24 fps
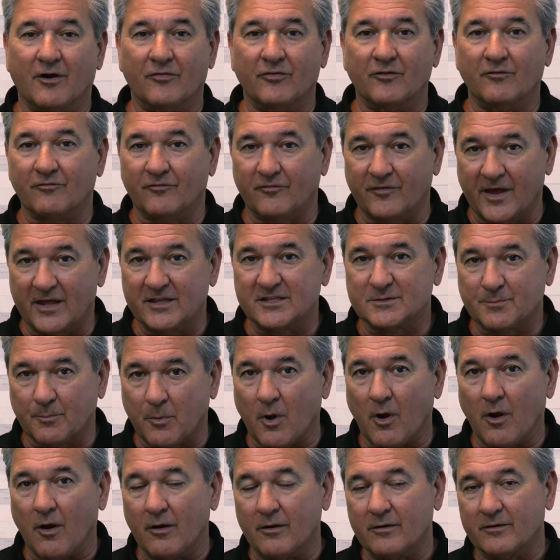on the Fed's
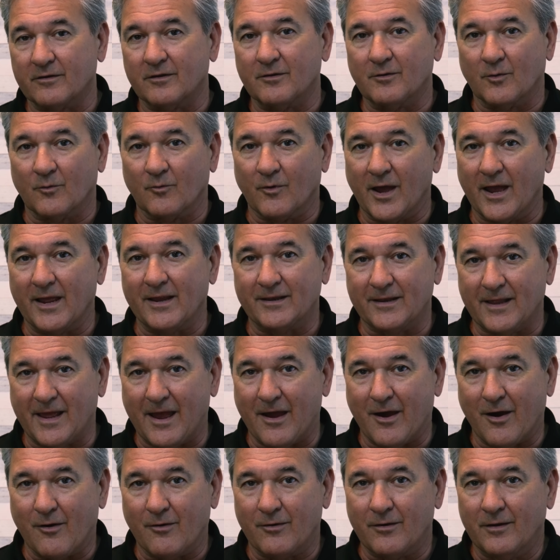part right
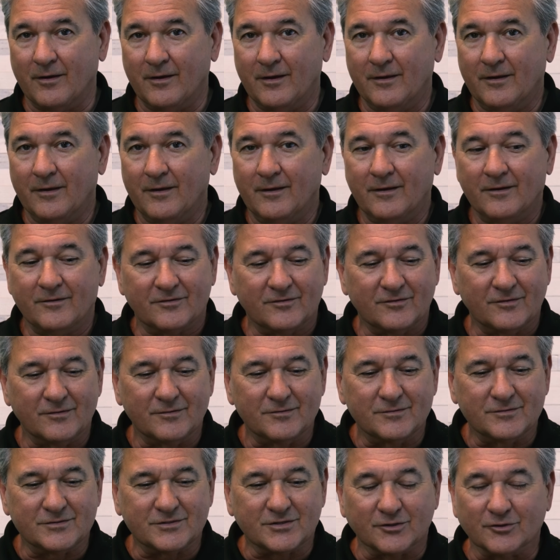now
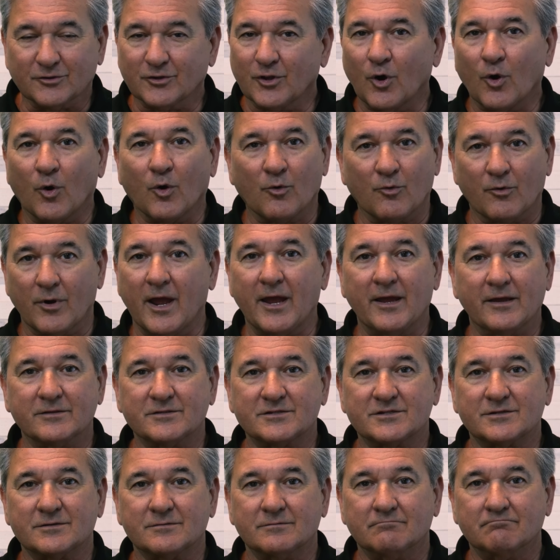to lower
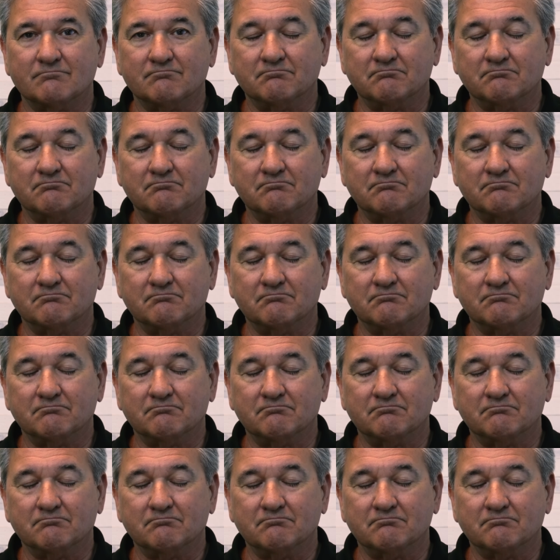rates.